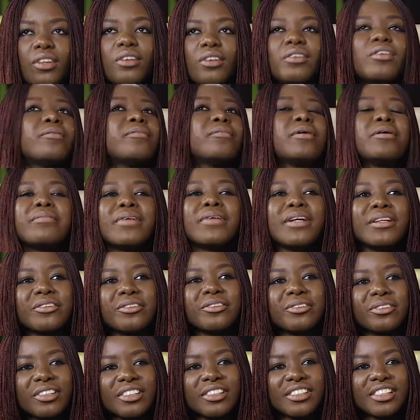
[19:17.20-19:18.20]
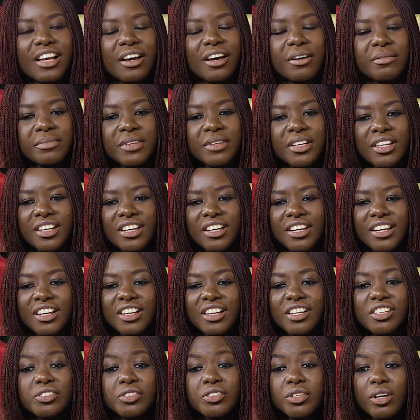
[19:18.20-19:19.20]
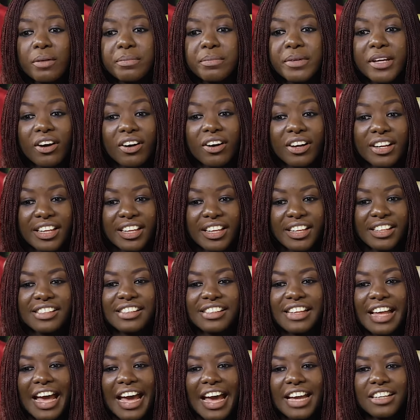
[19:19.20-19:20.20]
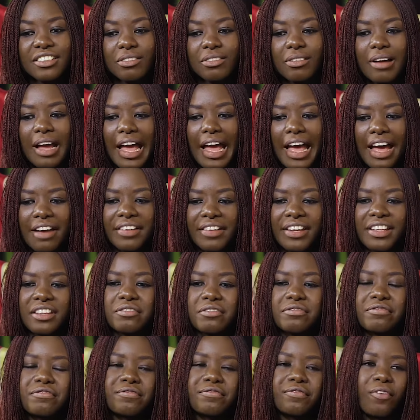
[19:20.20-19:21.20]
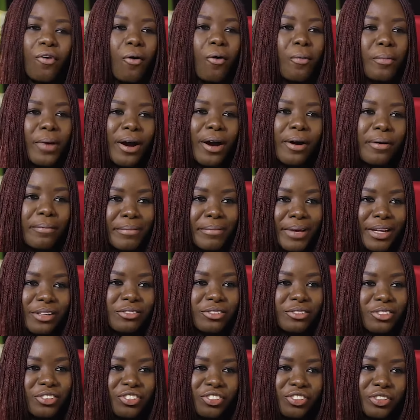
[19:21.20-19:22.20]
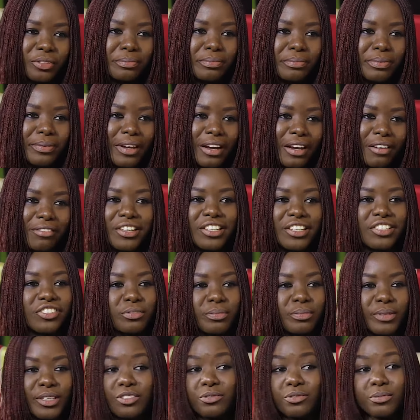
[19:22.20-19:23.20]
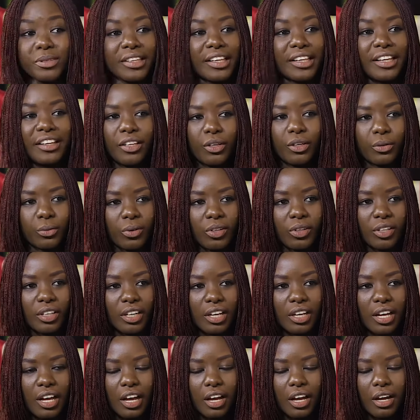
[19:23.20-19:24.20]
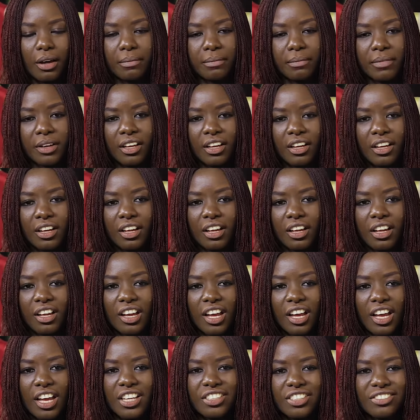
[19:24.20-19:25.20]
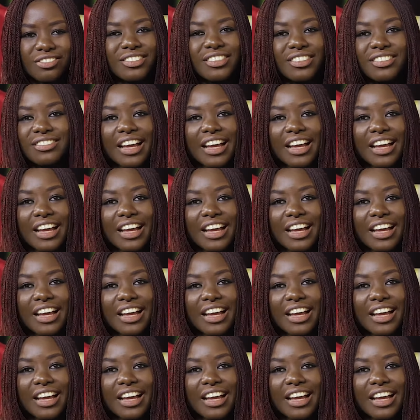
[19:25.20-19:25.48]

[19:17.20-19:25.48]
Oh, my mentors. So I'll be honest, I don't have any formal mentorship arrangements with anyone. It